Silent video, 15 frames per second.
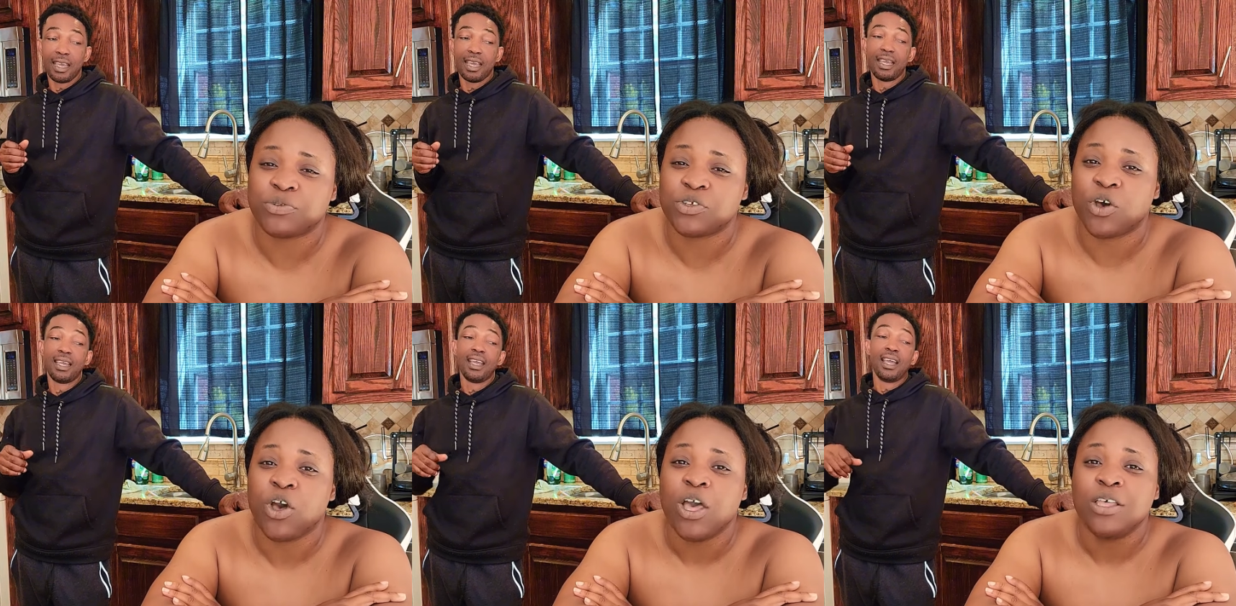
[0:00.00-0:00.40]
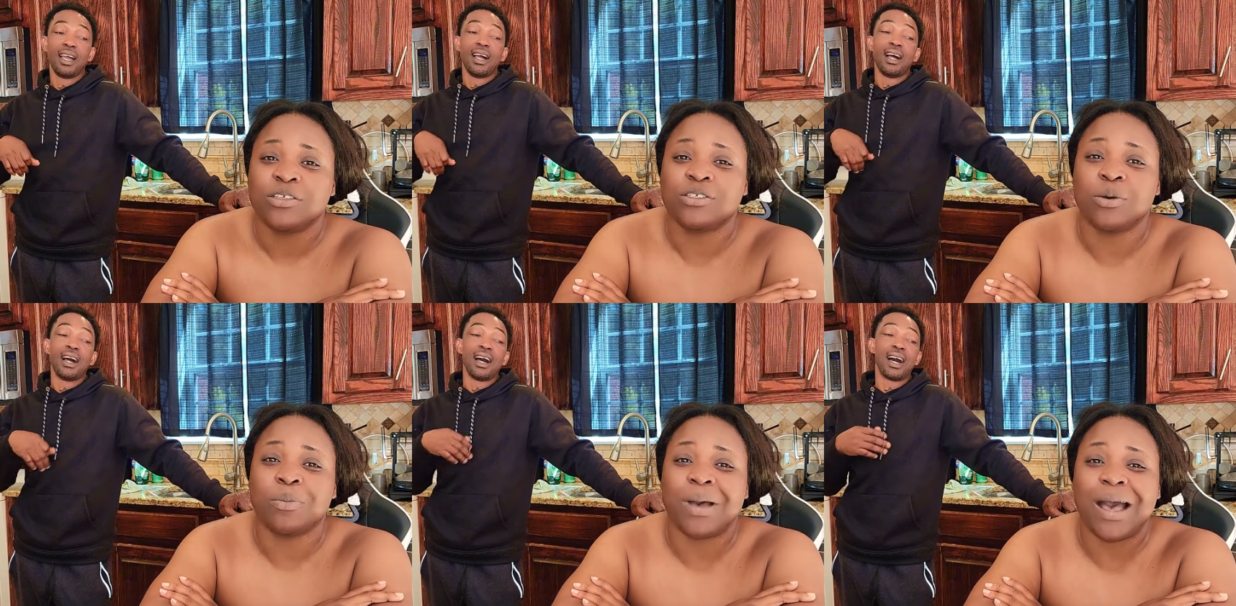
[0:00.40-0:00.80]
Speaker 1: up so
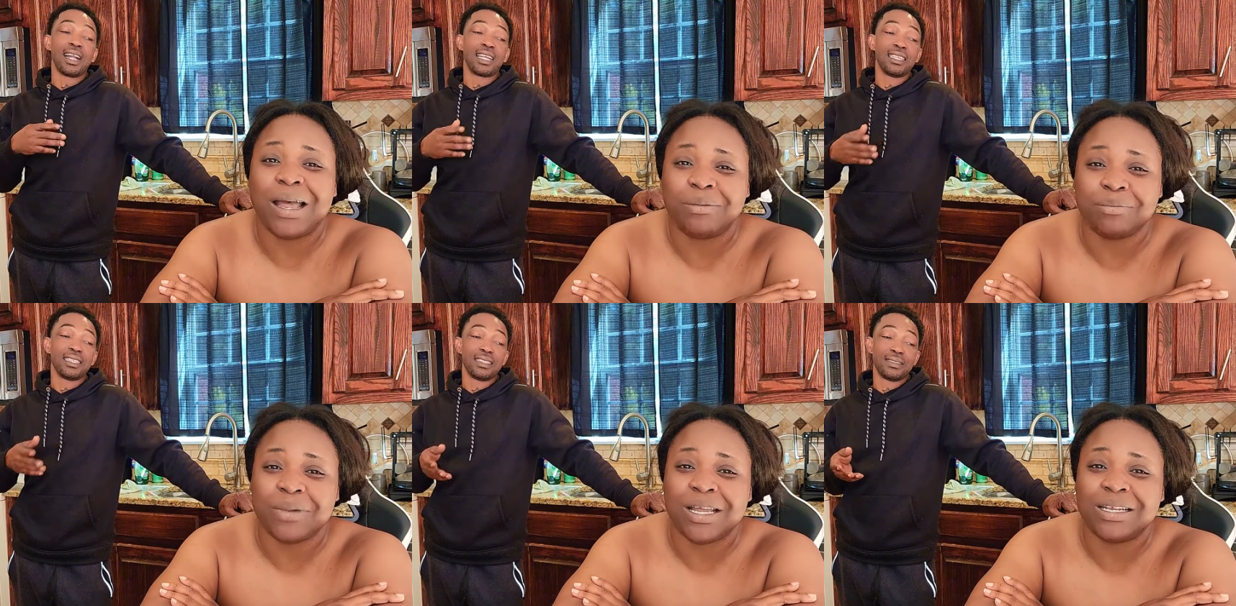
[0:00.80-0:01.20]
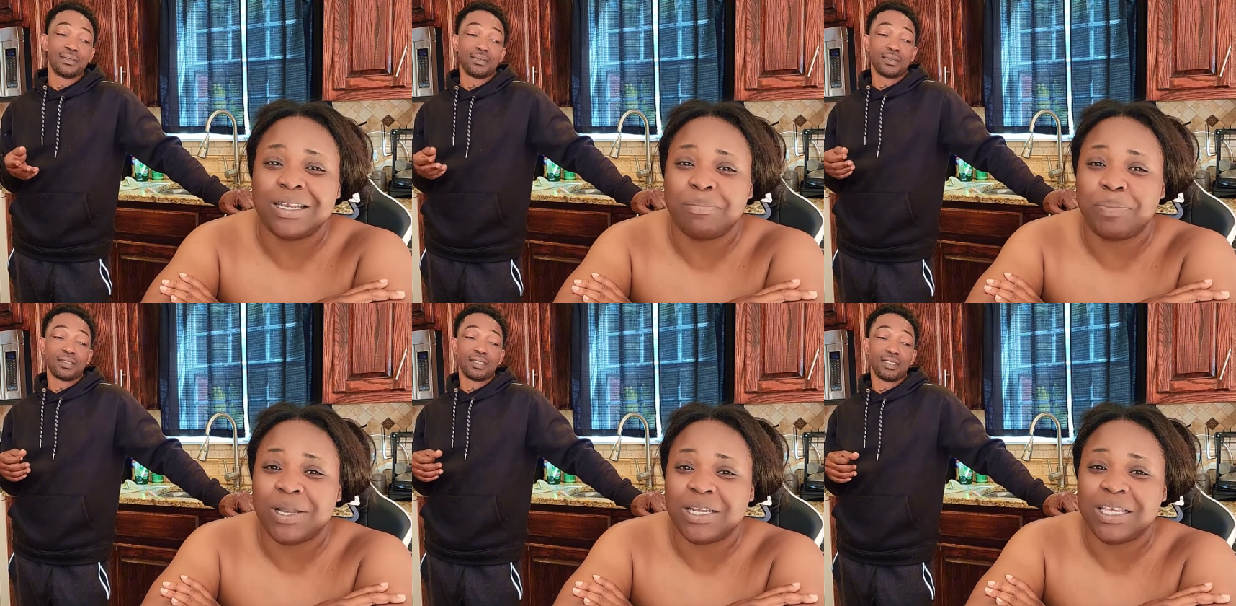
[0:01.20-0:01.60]
some hot man
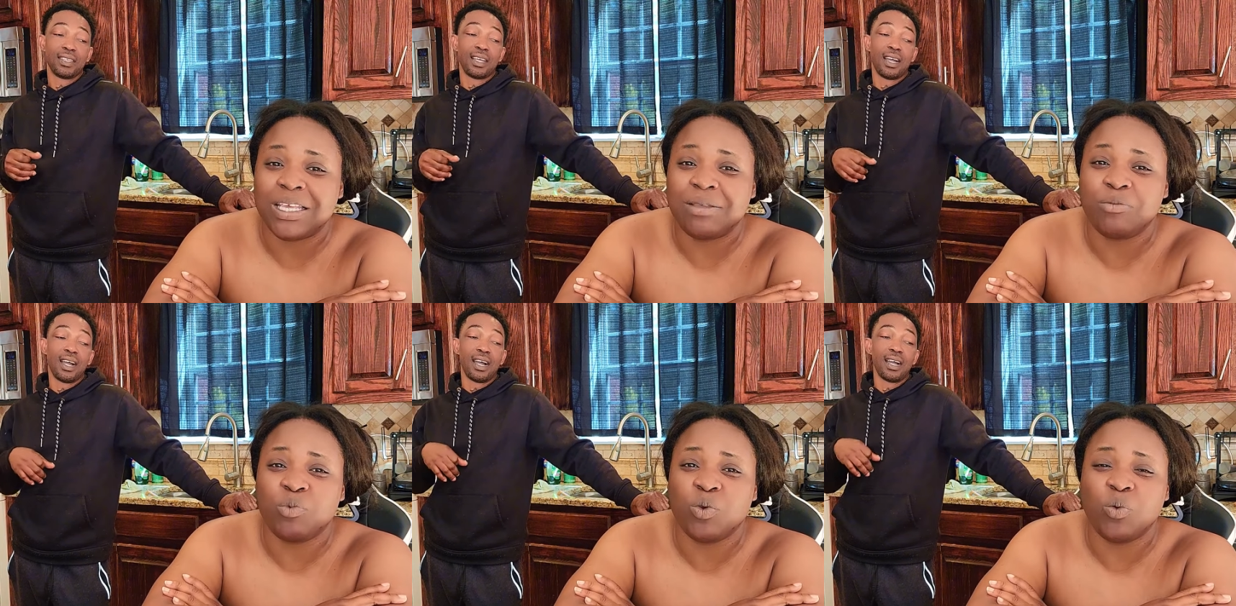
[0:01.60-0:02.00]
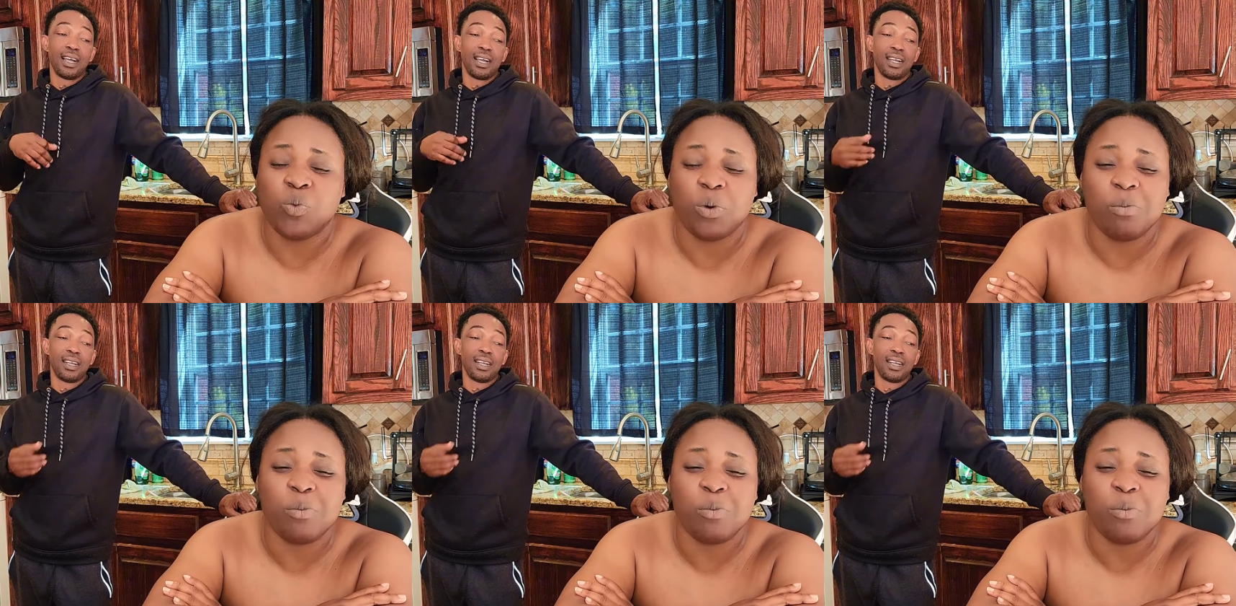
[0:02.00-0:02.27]
depending we